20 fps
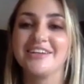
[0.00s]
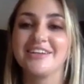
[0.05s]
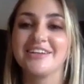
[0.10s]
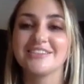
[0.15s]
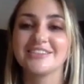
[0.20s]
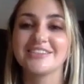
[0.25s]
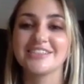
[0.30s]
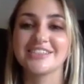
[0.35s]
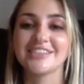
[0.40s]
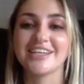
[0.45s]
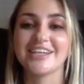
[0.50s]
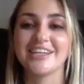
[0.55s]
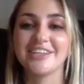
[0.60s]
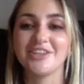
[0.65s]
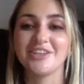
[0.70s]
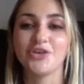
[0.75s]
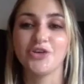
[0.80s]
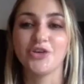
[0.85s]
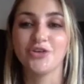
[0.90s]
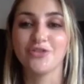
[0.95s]
just letting
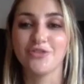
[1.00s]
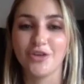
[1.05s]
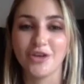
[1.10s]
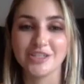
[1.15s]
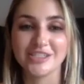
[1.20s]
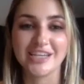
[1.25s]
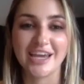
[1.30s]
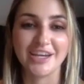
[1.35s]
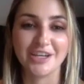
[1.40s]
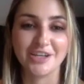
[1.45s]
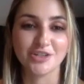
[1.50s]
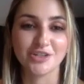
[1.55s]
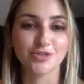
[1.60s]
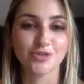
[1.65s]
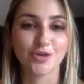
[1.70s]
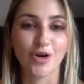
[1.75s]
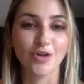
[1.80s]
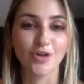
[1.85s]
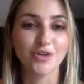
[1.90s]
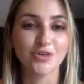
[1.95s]
the universe take control